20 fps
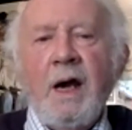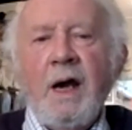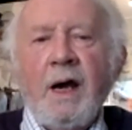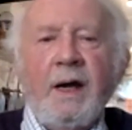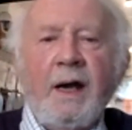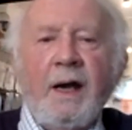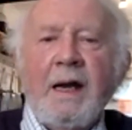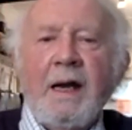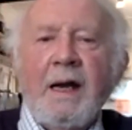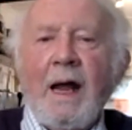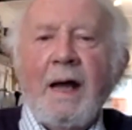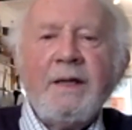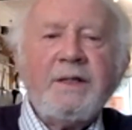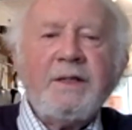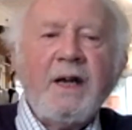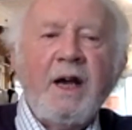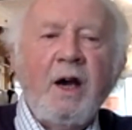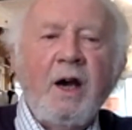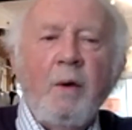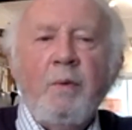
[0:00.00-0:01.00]
and I'd like
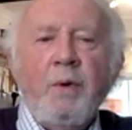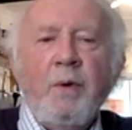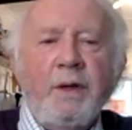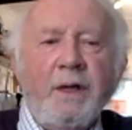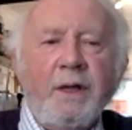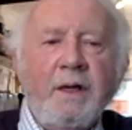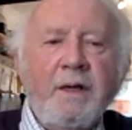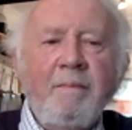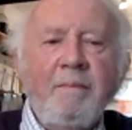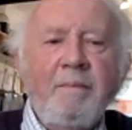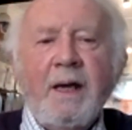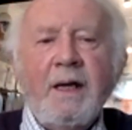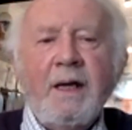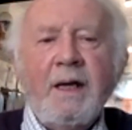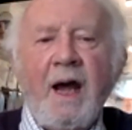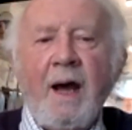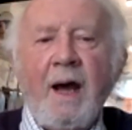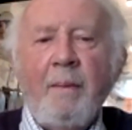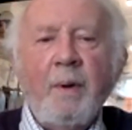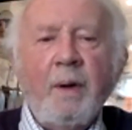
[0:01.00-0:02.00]
to help with it and make
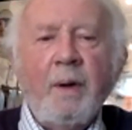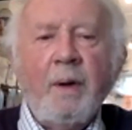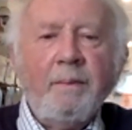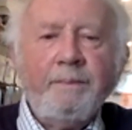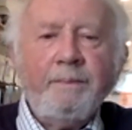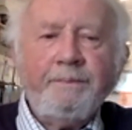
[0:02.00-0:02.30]
it happen.